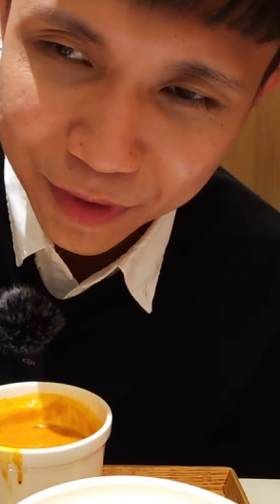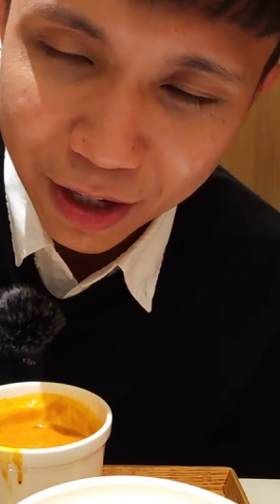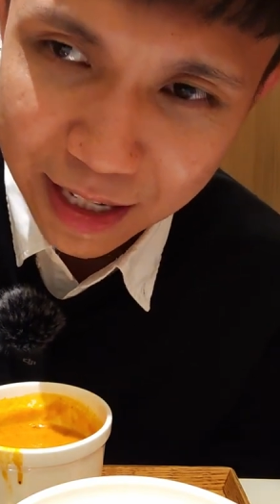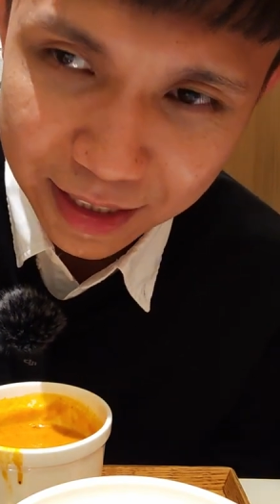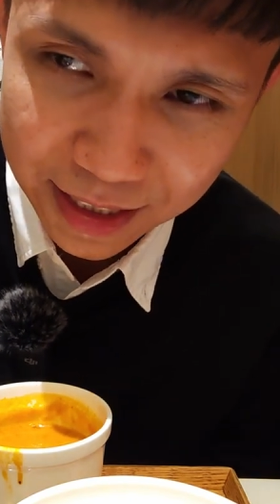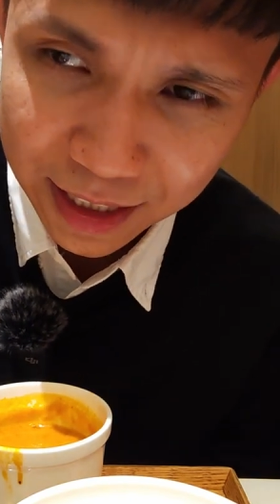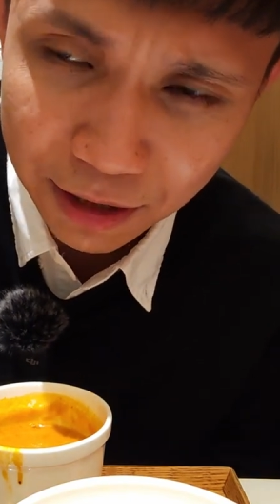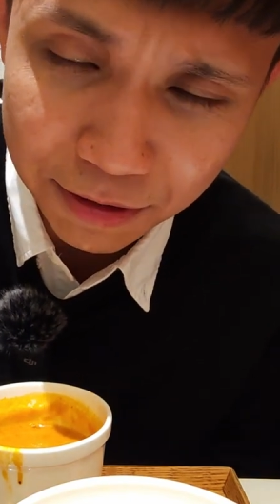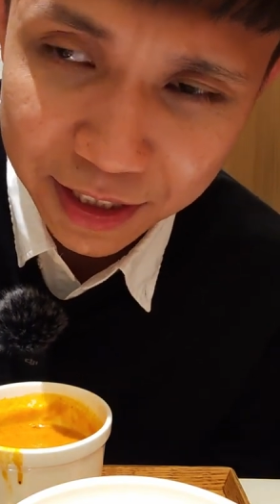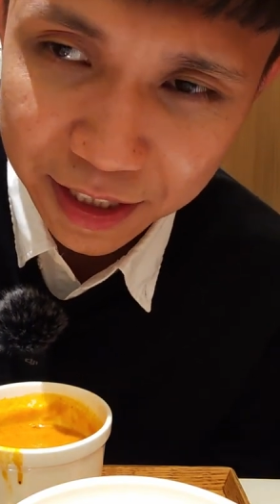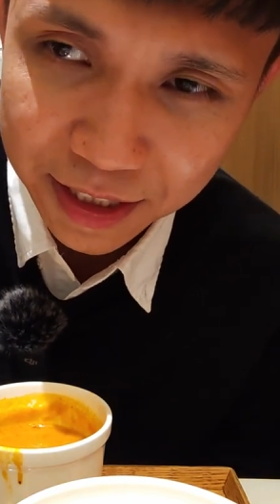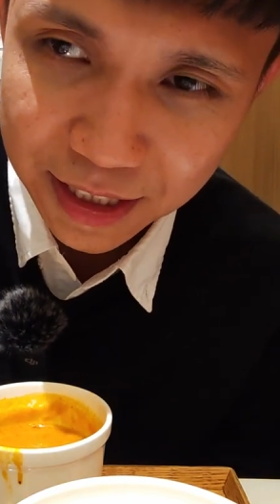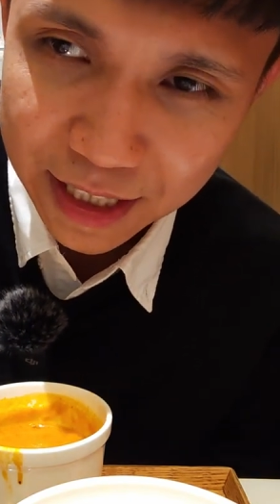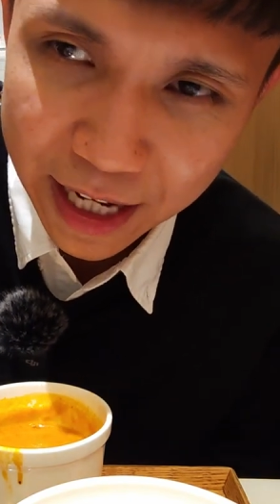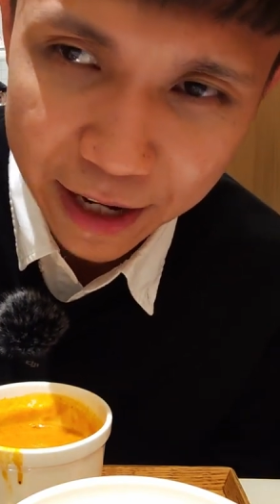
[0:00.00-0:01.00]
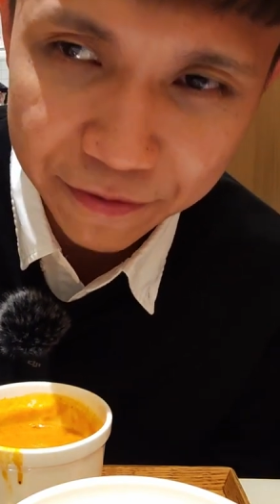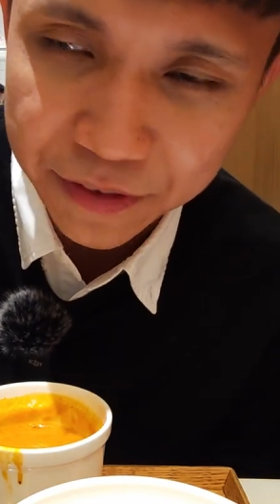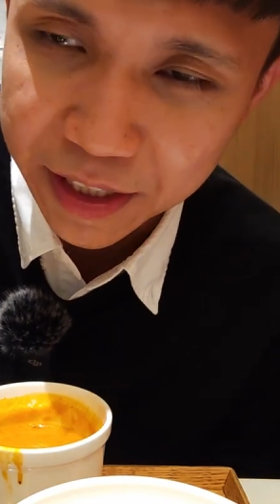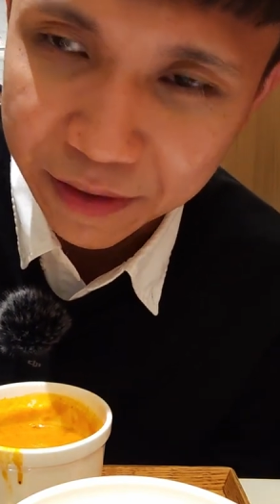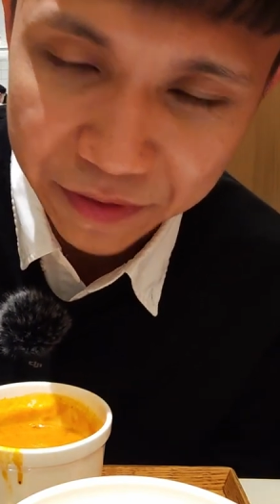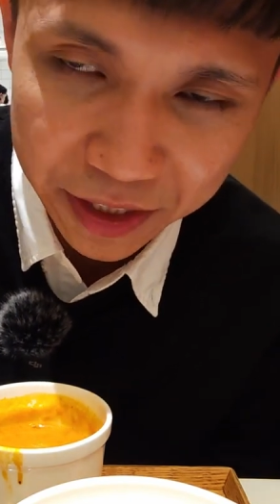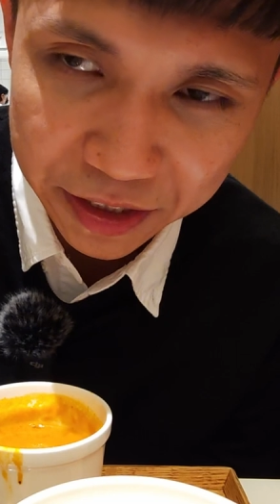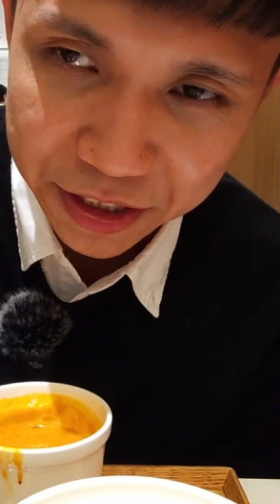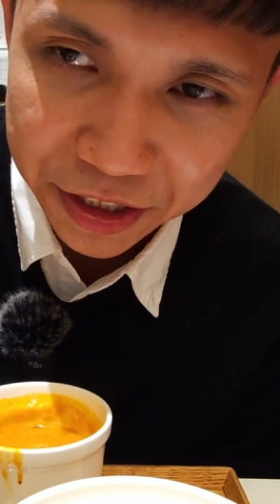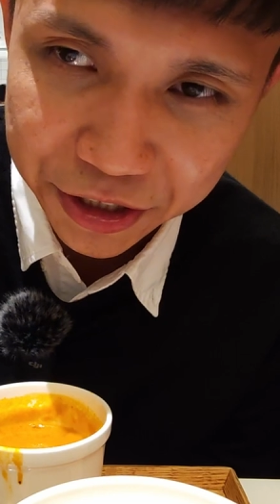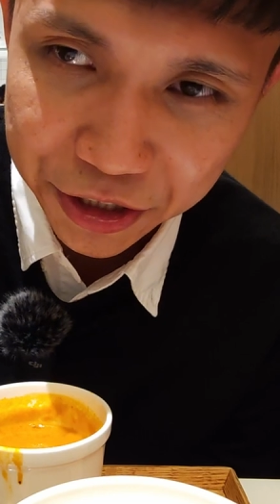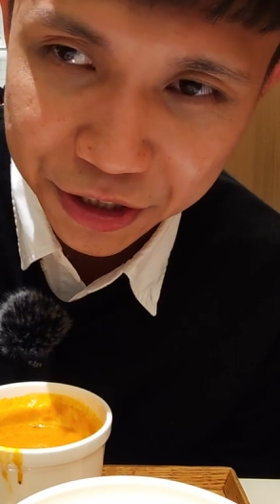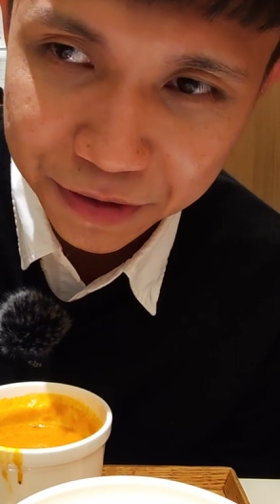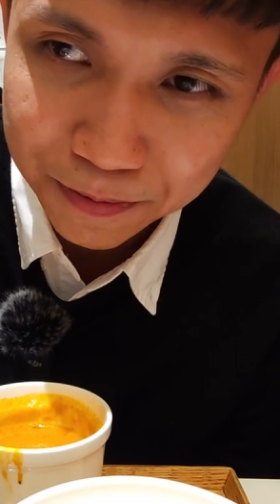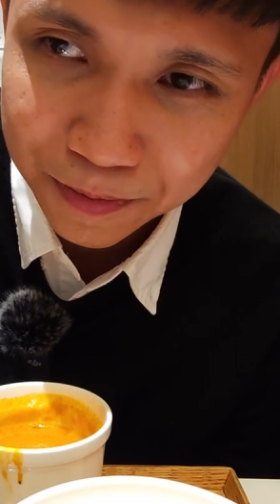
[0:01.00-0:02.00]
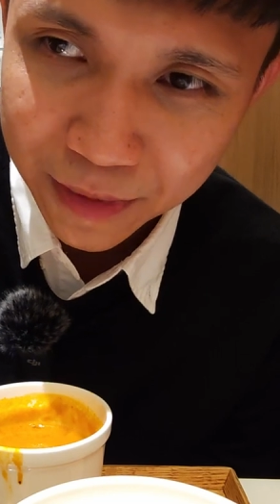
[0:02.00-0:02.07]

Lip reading: the Celtics have the advantage.